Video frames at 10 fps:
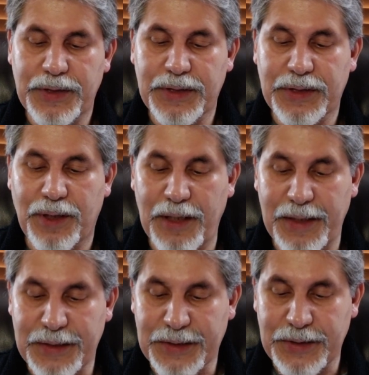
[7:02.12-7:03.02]
its
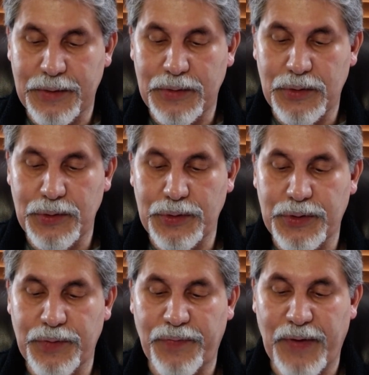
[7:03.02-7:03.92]
lease due
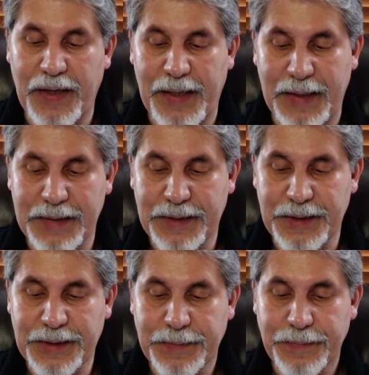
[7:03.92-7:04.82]
to
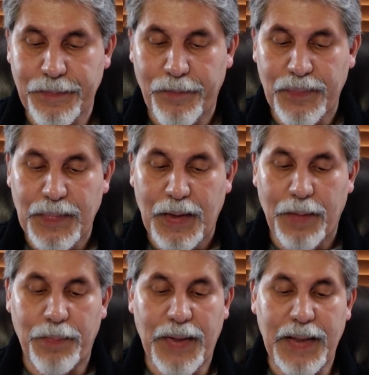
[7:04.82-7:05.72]
finances.
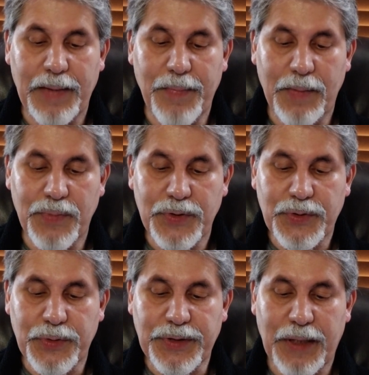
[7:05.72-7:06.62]
Many
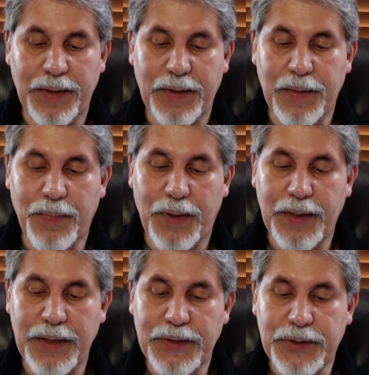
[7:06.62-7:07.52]
members were sending
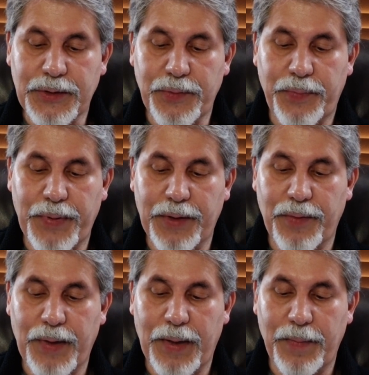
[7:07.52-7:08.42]
money to
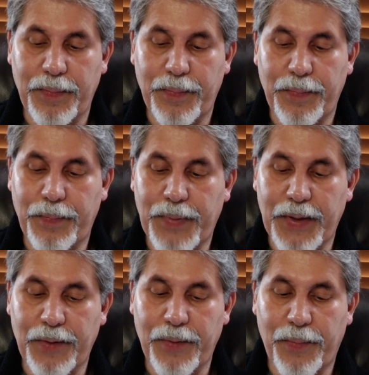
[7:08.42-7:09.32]
bigger and
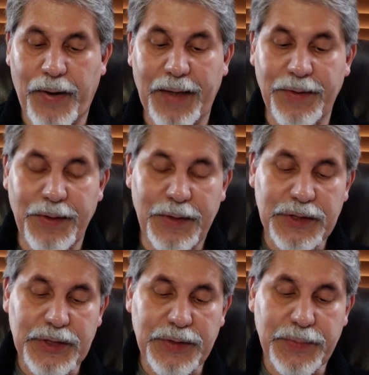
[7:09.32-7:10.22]
better branded
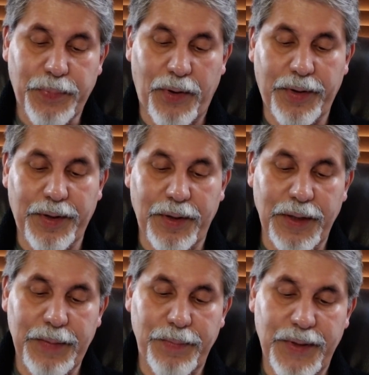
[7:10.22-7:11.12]

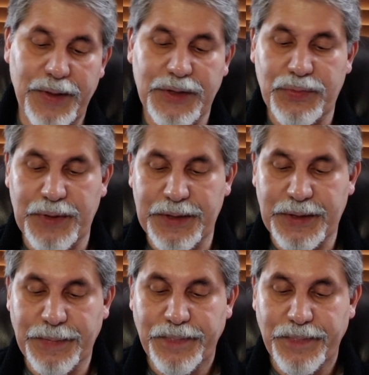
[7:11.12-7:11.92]
sparkly ministries,